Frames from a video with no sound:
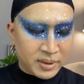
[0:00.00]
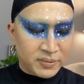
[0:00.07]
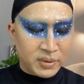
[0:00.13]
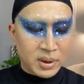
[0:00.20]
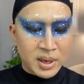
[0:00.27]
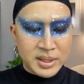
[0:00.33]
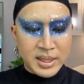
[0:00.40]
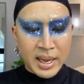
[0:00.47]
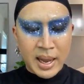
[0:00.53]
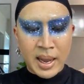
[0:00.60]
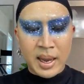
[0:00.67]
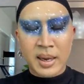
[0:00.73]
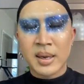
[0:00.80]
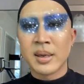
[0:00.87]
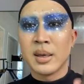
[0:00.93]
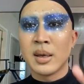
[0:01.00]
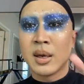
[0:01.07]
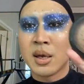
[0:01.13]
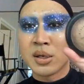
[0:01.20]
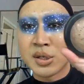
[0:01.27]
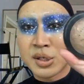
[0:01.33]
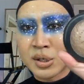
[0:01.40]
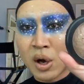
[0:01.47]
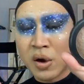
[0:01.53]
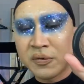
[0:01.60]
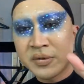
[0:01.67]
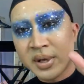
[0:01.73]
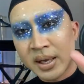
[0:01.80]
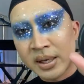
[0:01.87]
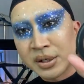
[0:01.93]
I forgot to add
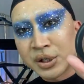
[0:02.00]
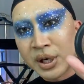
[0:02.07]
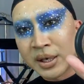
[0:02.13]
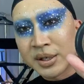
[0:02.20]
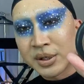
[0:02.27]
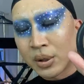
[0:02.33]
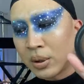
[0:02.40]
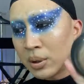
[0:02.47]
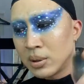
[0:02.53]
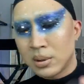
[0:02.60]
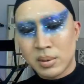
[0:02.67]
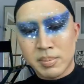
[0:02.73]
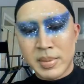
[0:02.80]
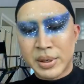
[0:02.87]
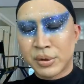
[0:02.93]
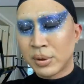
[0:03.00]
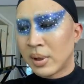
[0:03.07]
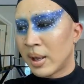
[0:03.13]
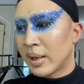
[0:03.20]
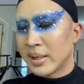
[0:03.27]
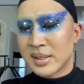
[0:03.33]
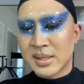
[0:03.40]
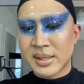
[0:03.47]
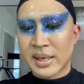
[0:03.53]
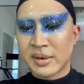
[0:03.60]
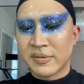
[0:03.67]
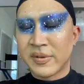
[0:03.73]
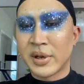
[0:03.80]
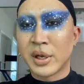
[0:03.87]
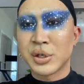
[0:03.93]
Soft and Gentle Mineralized Skin
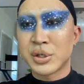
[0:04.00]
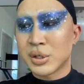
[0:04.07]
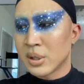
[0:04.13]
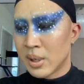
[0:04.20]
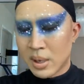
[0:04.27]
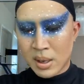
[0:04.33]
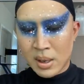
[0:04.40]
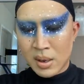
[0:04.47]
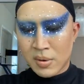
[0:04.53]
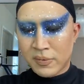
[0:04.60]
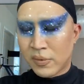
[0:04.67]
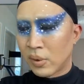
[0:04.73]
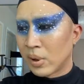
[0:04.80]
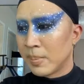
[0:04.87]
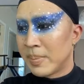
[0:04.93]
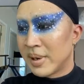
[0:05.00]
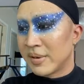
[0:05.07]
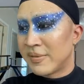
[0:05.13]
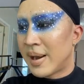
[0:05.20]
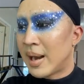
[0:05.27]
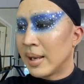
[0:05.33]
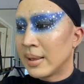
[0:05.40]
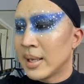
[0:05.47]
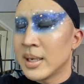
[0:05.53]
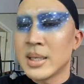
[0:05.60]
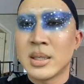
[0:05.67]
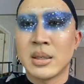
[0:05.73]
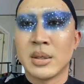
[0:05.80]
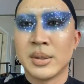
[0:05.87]
Finish for a bit of highlight.